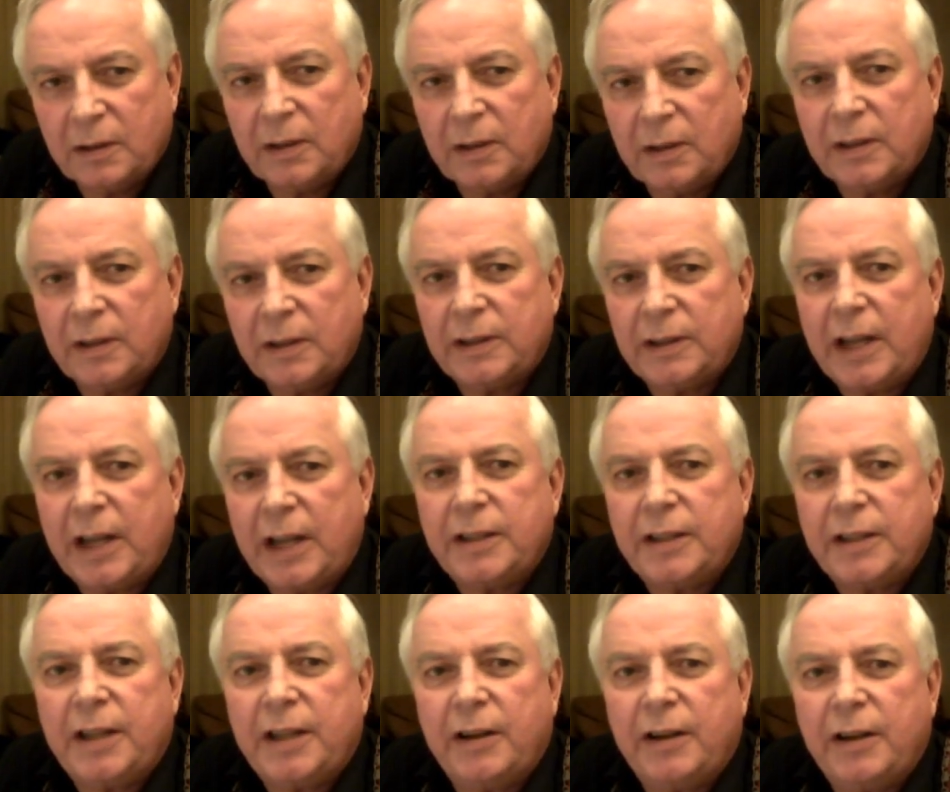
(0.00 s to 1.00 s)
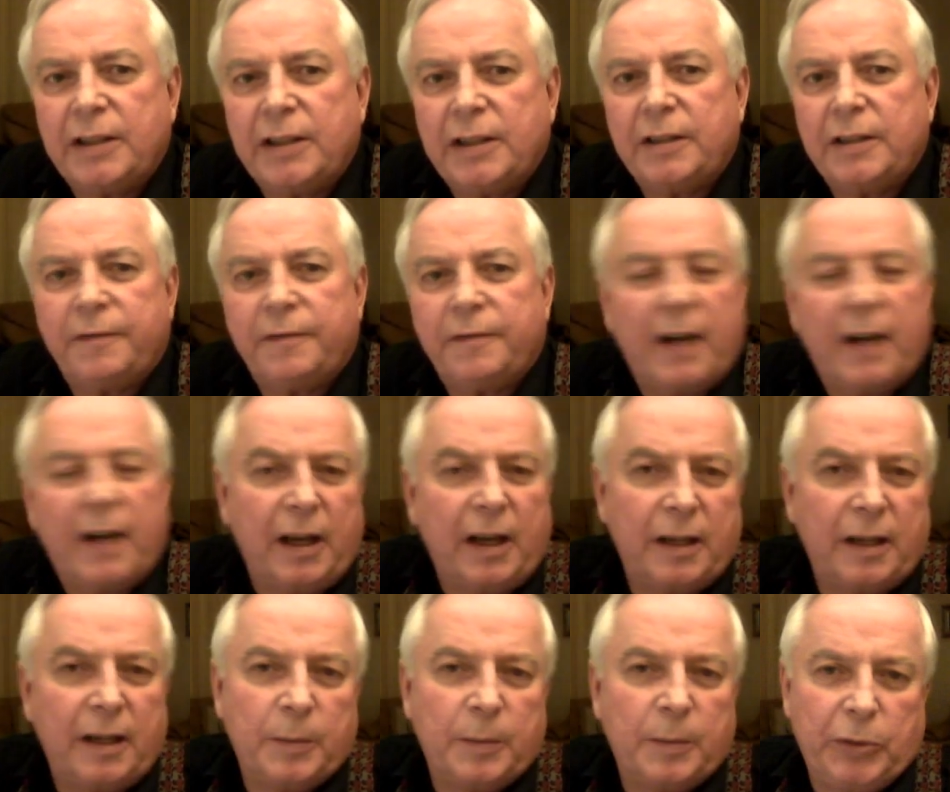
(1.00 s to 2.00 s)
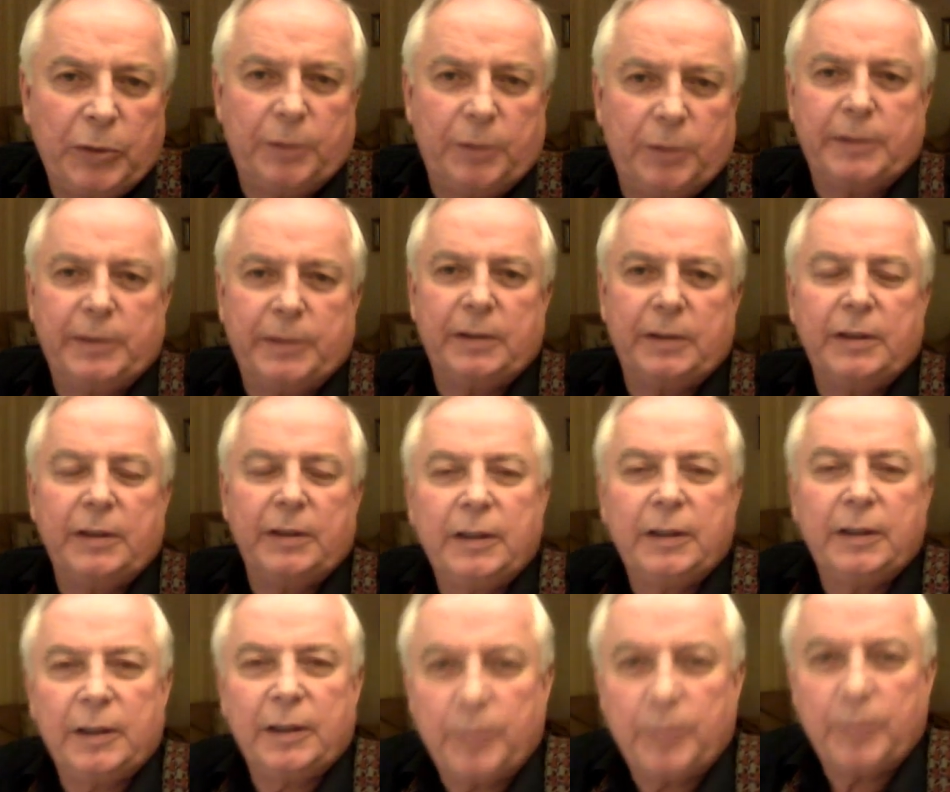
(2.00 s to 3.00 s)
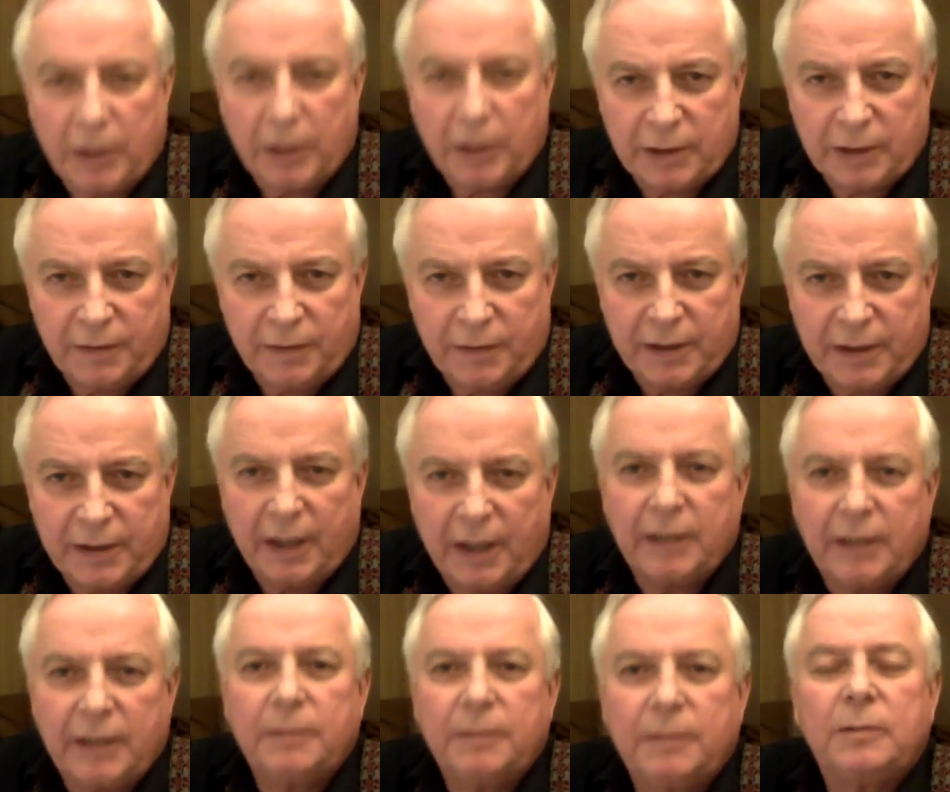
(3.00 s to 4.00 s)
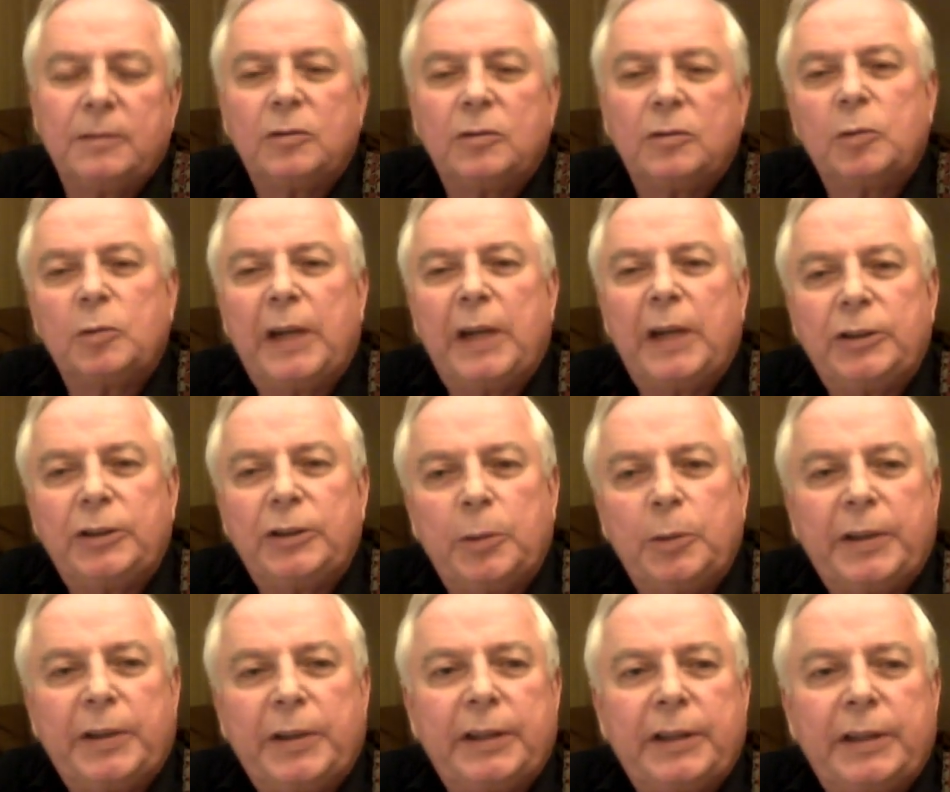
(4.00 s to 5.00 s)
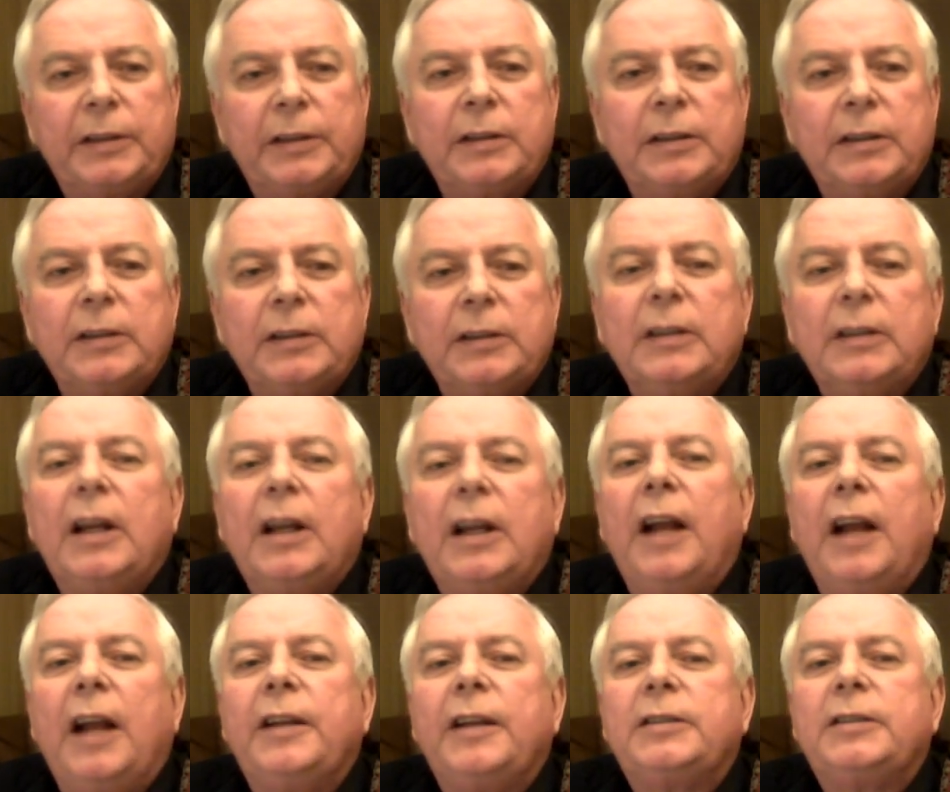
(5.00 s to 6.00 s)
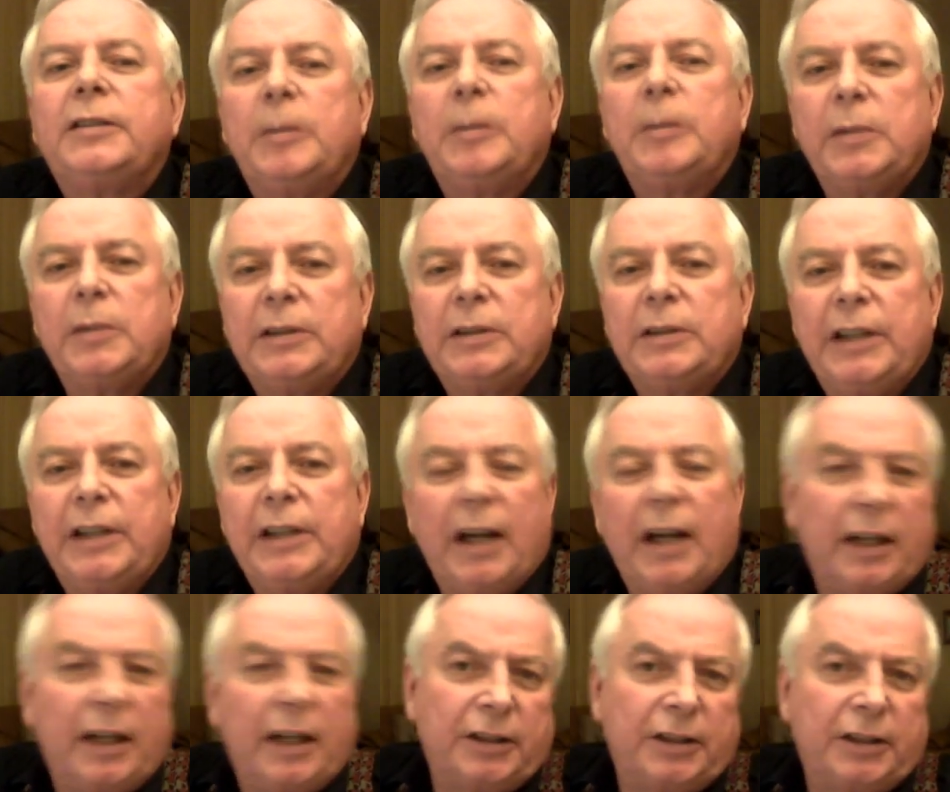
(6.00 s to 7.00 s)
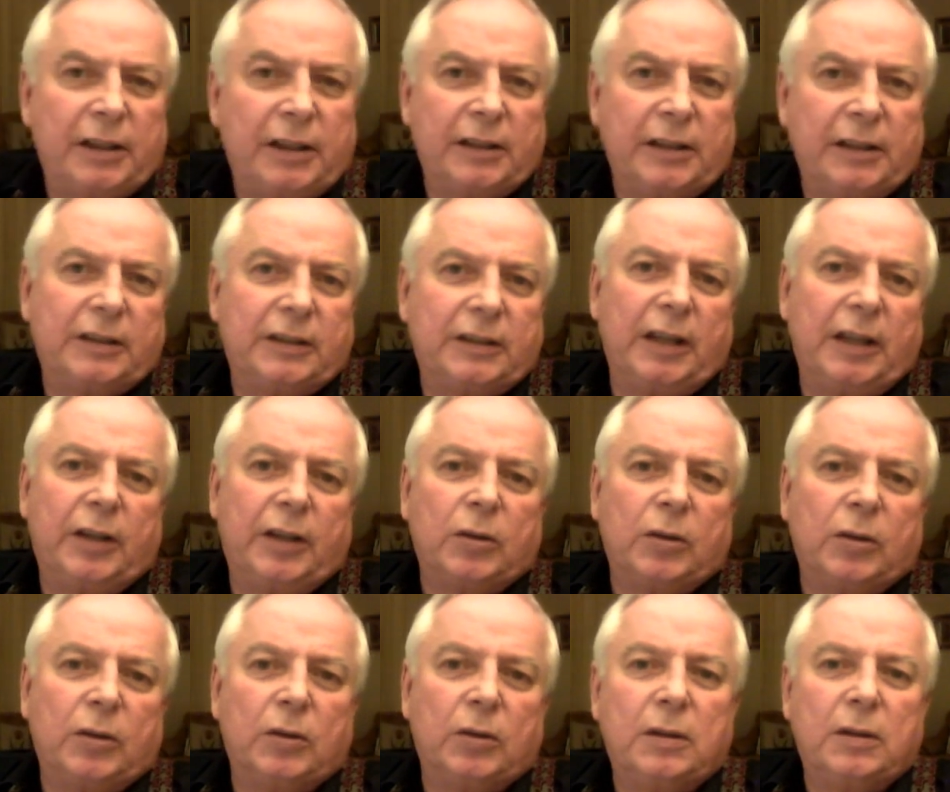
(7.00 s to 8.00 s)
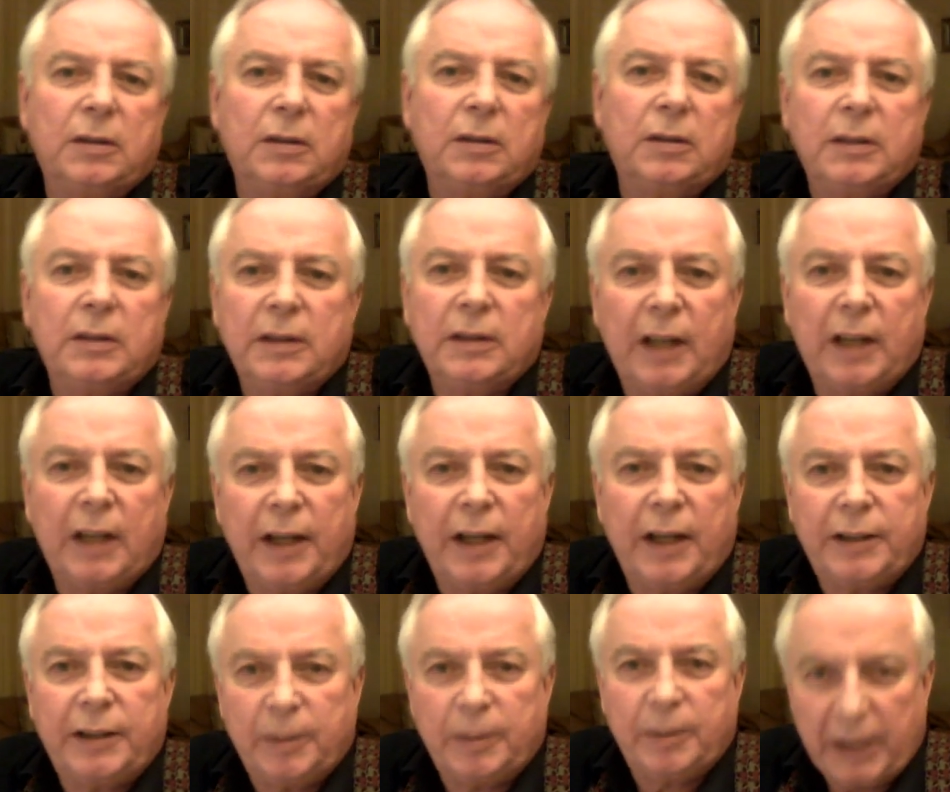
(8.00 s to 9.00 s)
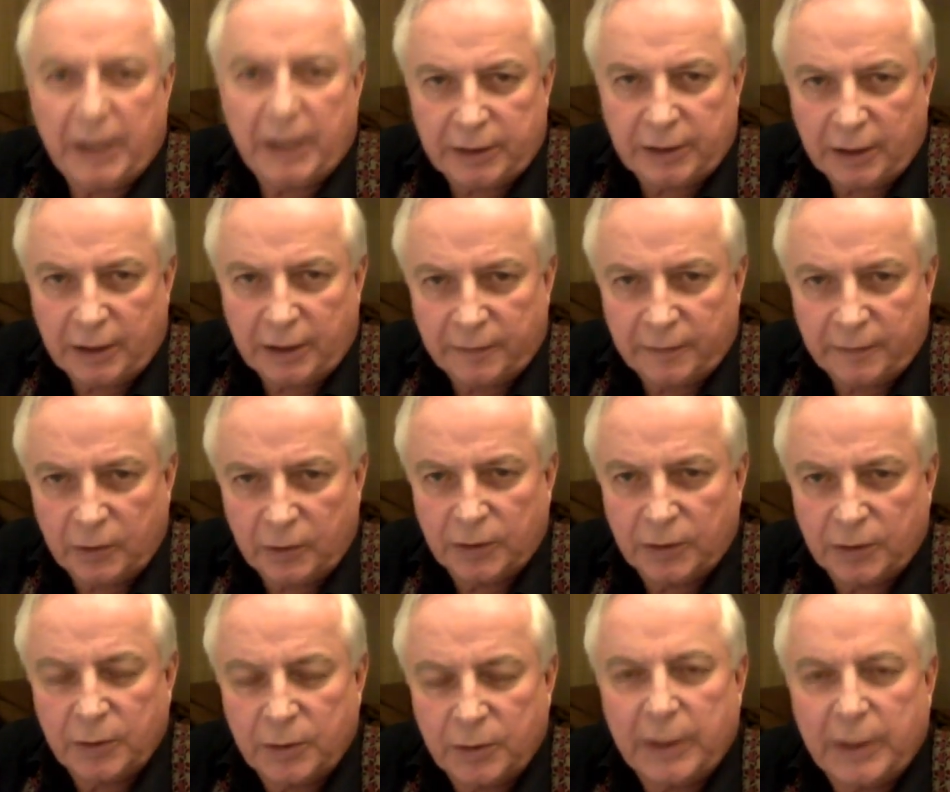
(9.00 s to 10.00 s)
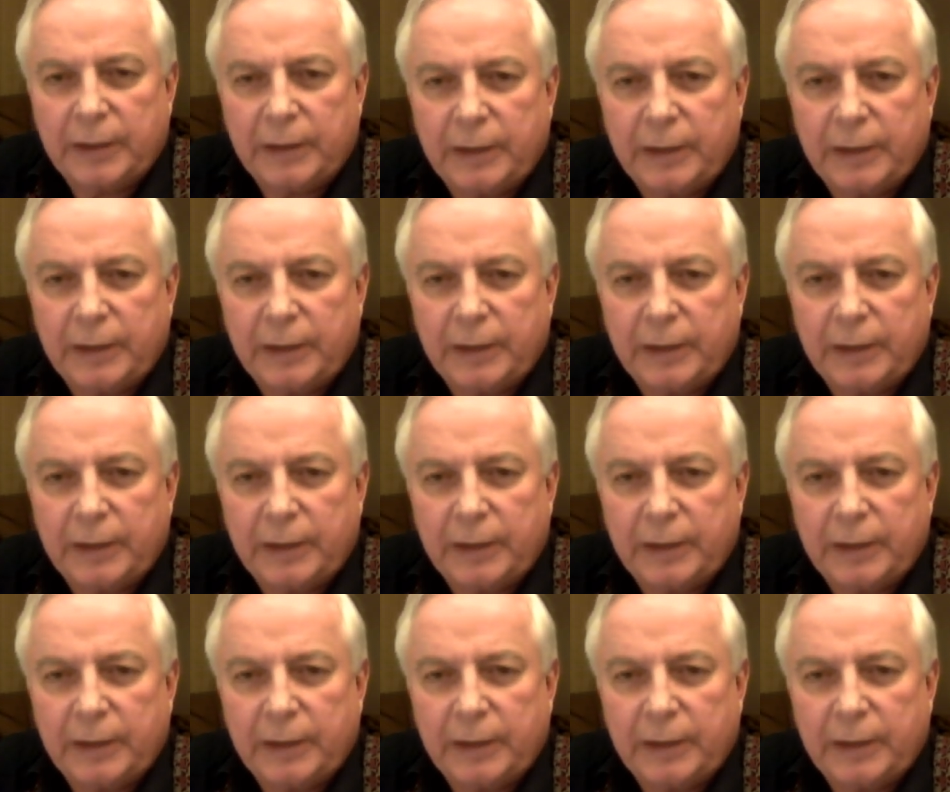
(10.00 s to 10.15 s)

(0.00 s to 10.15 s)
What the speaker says: The Sagittarius is a fire, mutable and positive sign ruled by Jupiter, and its symbol is the archer and centaur, and it's a masculine force as well.